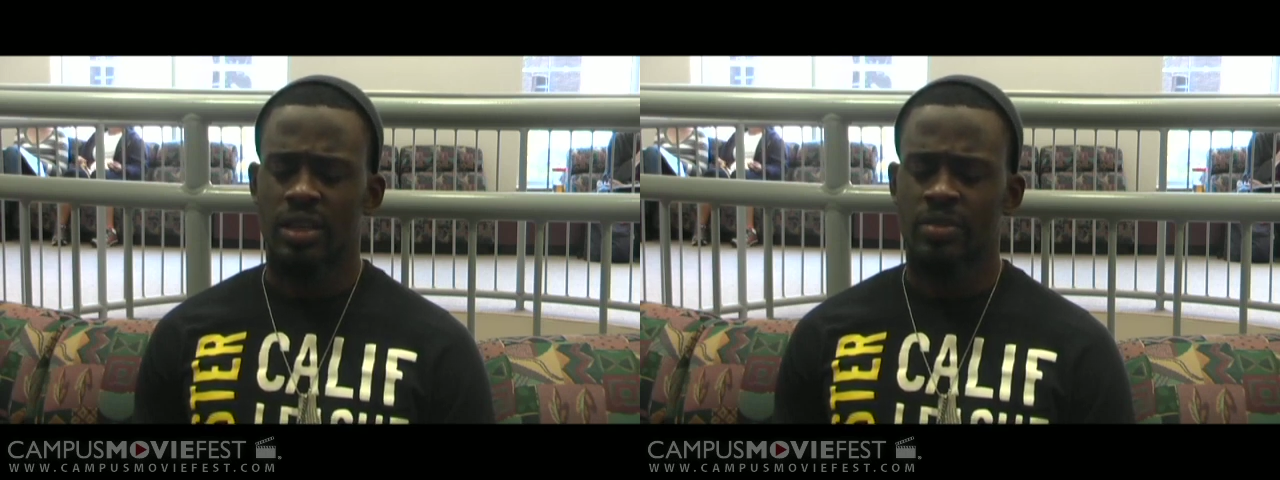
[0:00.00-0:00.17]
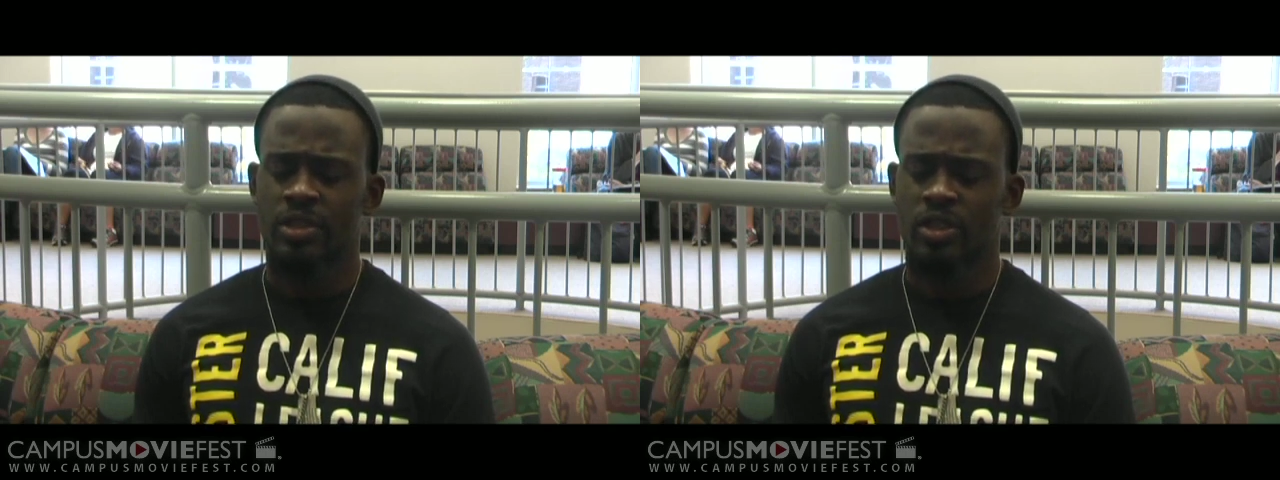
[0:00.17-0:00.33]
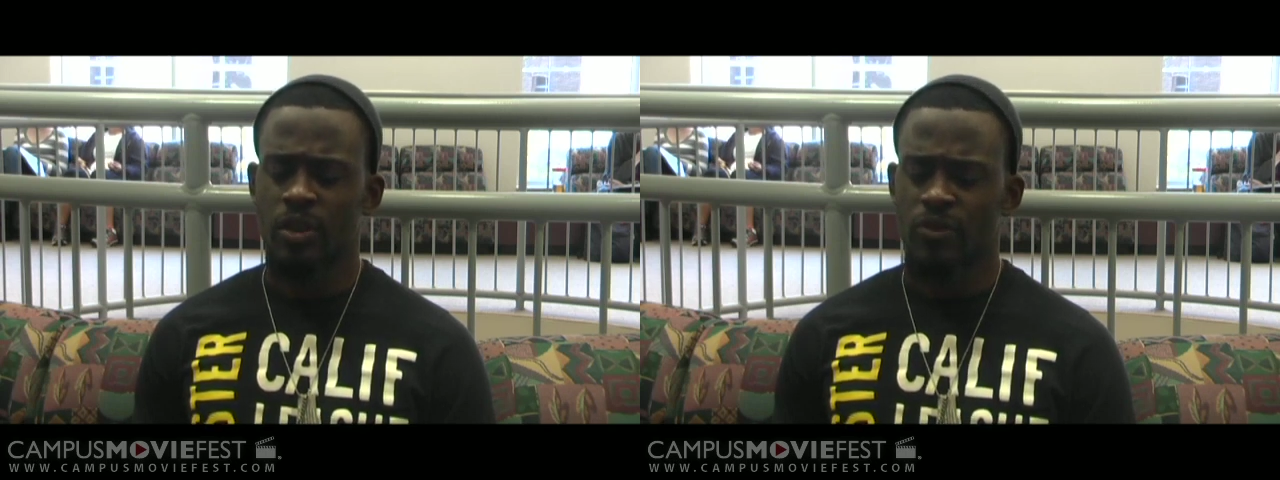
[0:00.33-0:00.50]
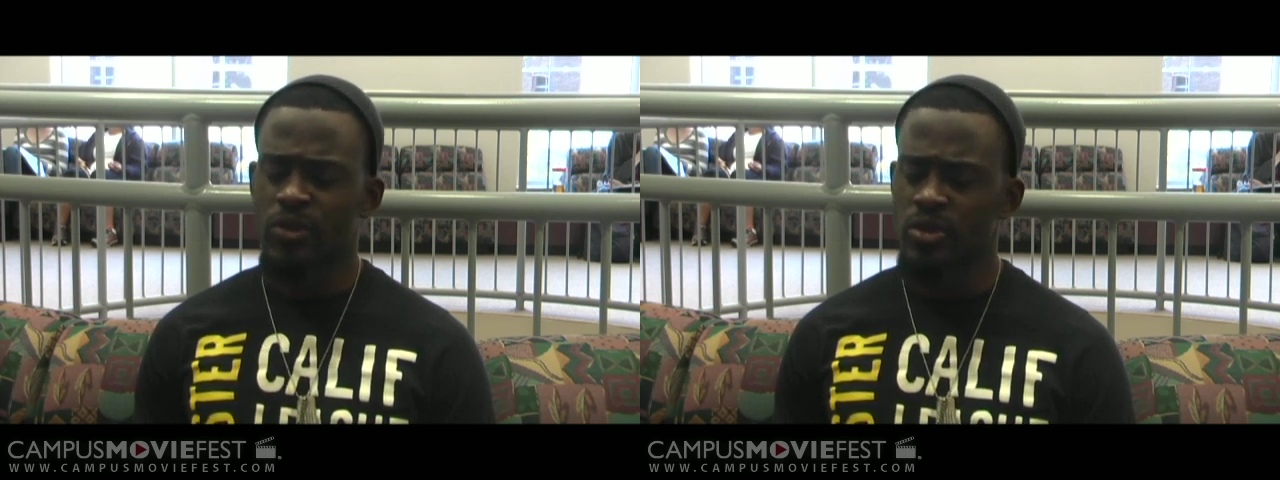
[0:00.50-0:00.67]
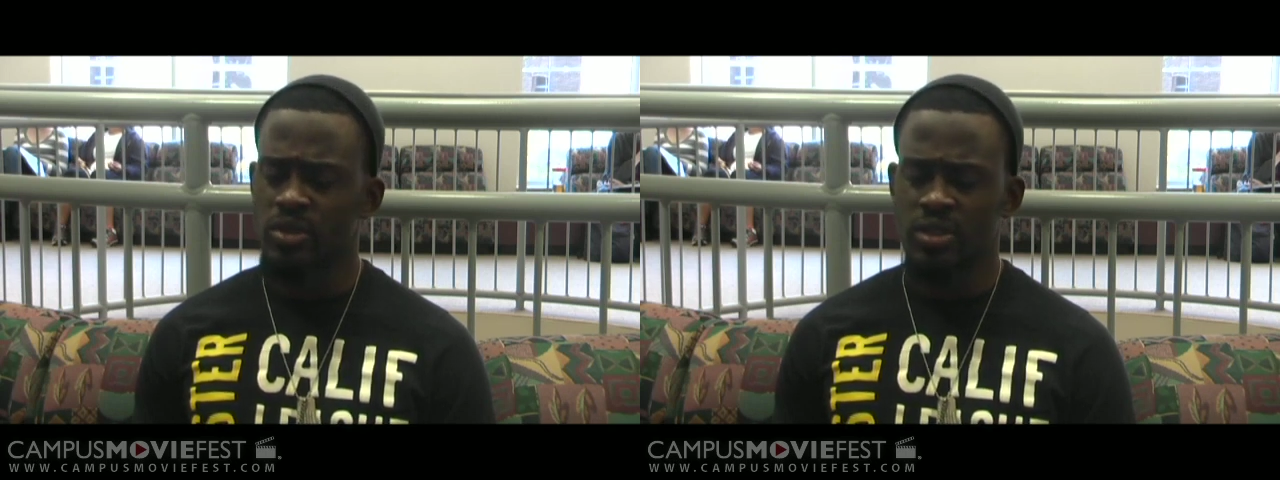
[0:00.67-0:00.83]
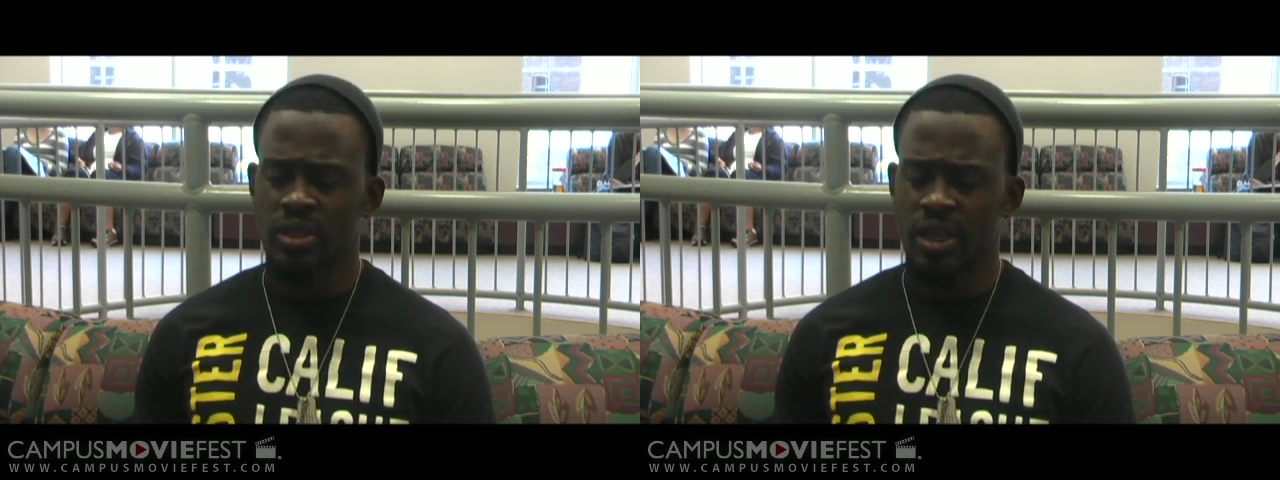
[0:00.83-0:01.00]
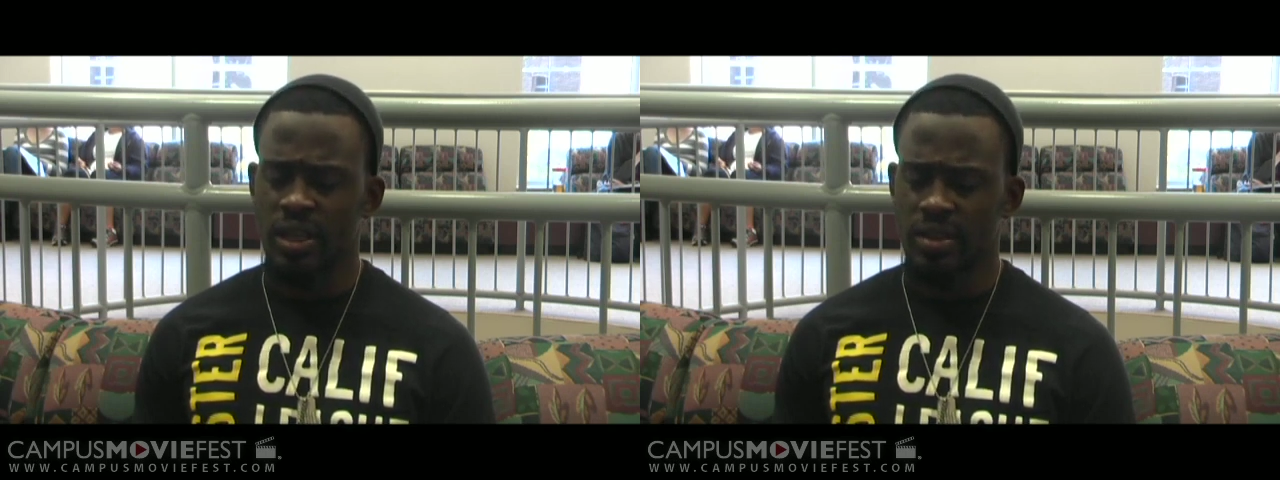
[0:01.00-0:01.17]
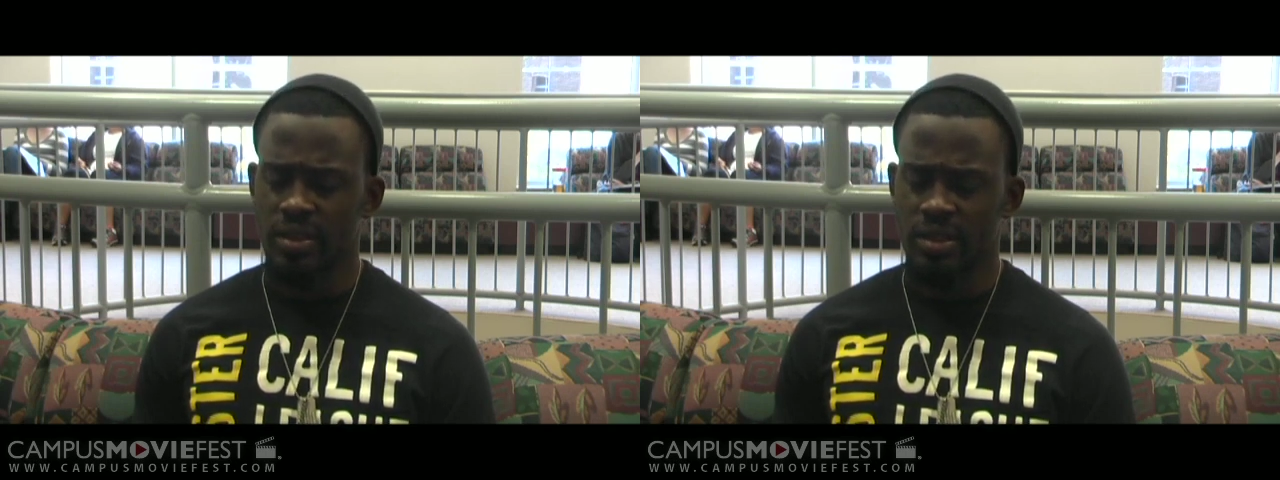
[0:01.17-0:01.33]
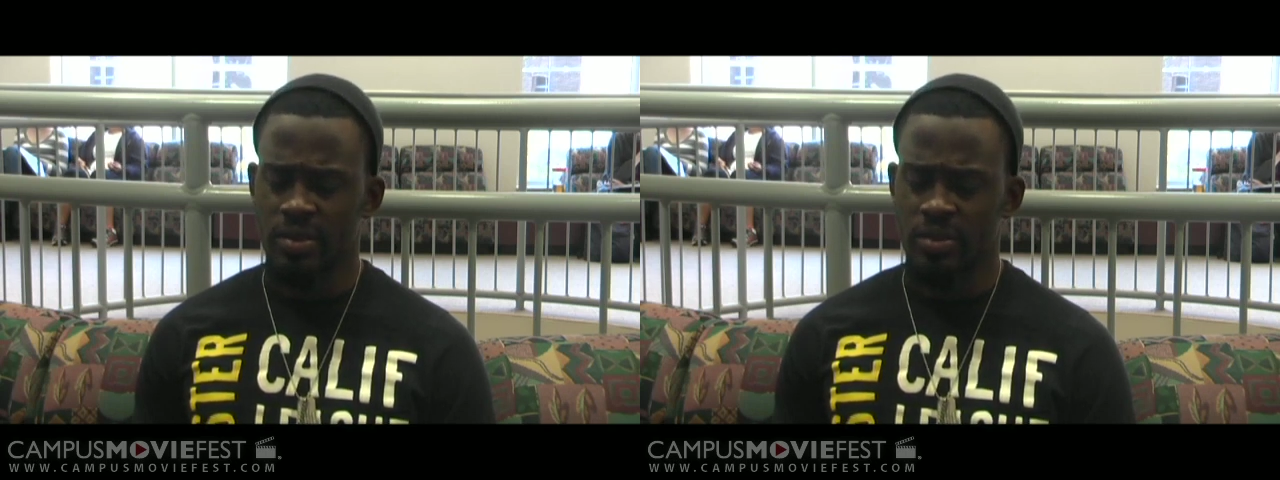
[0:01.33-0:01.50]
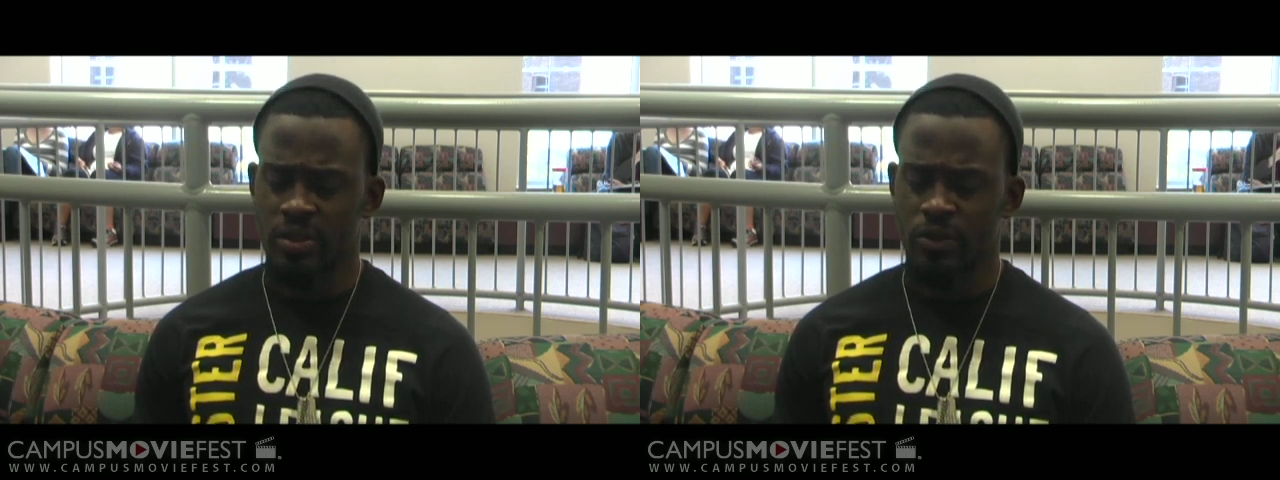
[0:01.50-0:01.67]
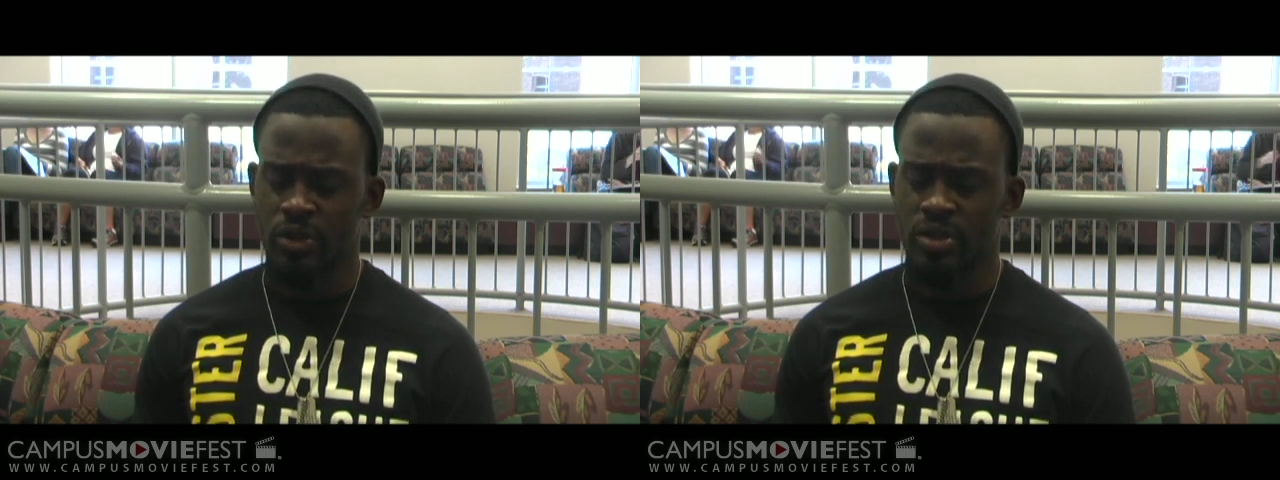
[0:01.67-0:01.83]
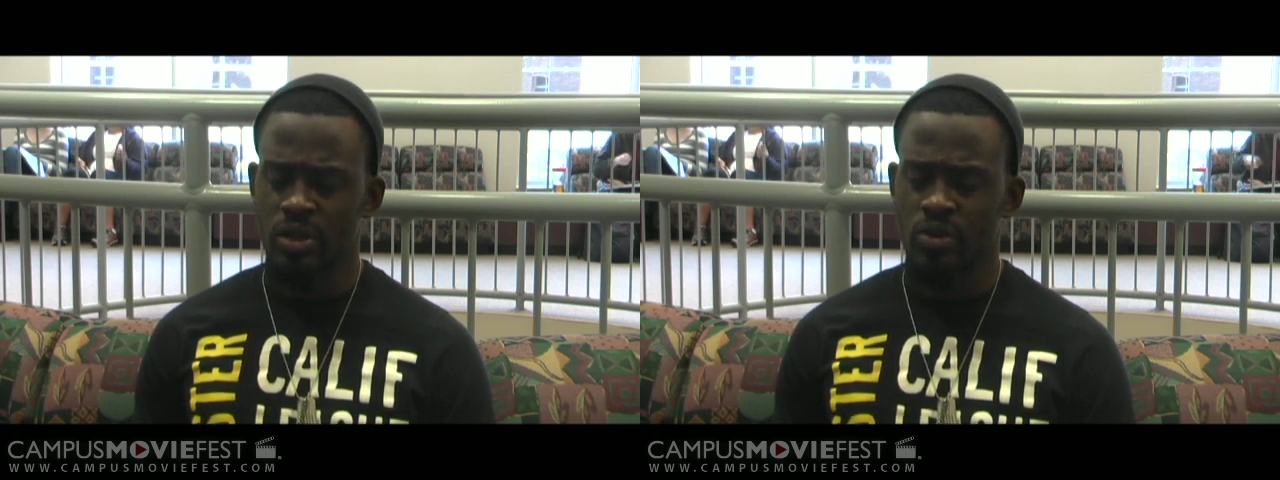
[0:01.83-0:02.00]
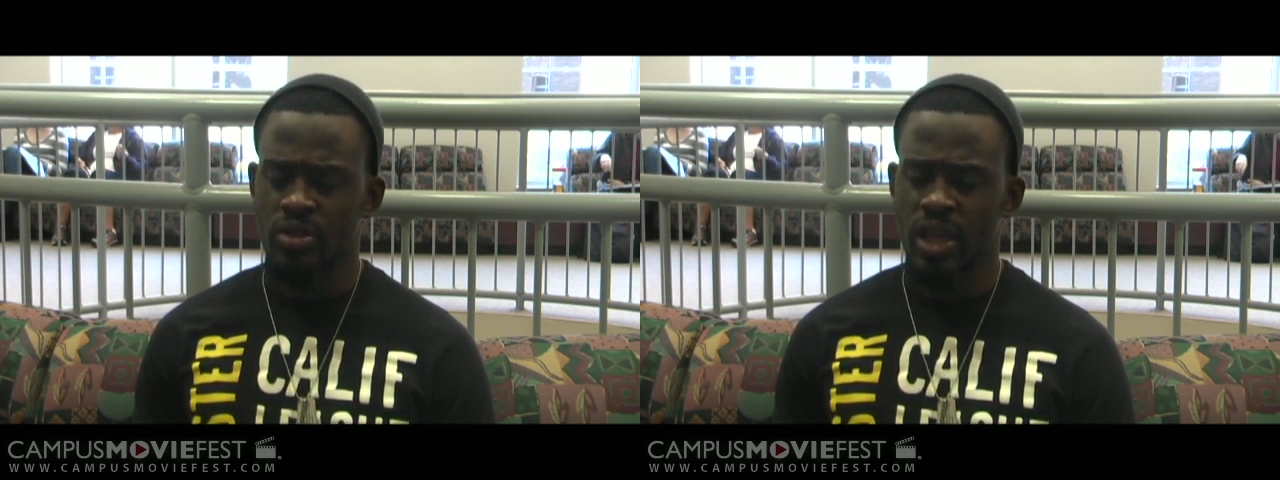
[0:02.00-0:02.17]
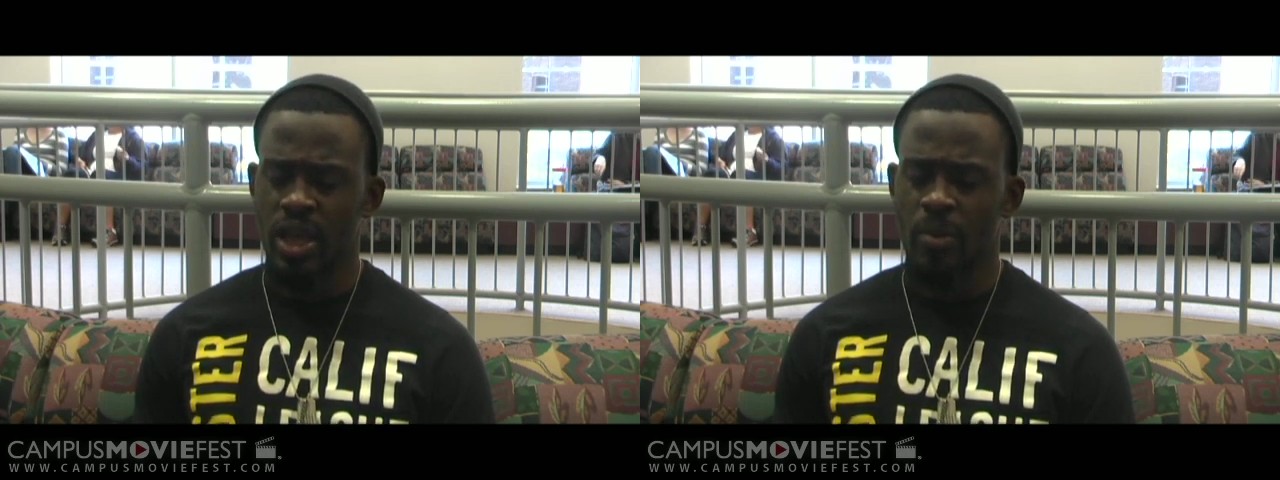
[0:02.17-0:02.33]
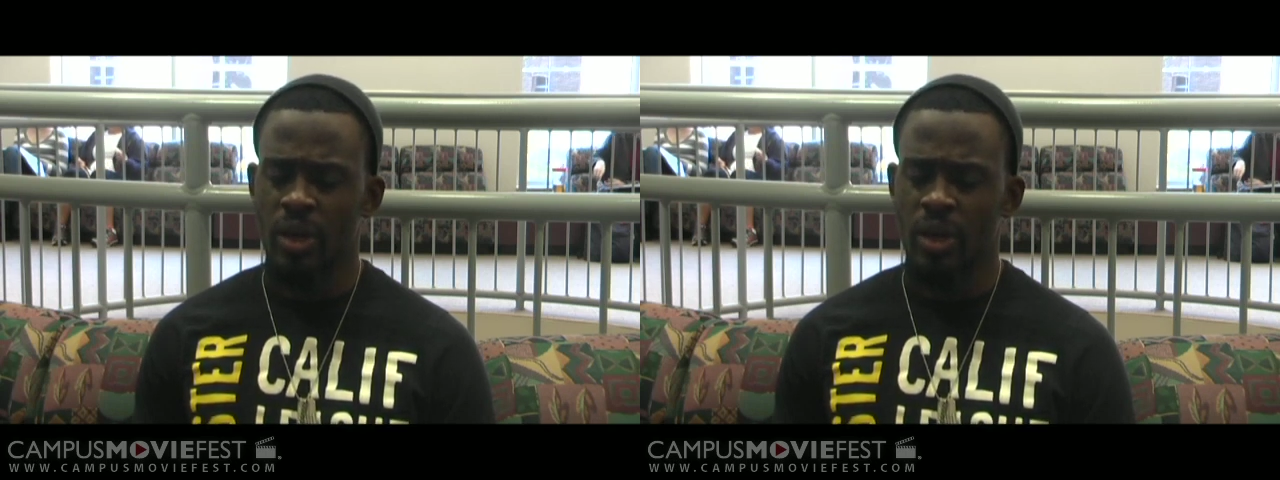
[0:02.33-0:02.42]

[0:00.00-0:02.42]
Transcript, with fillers: It was just confusion, like, it was confusing the whole time,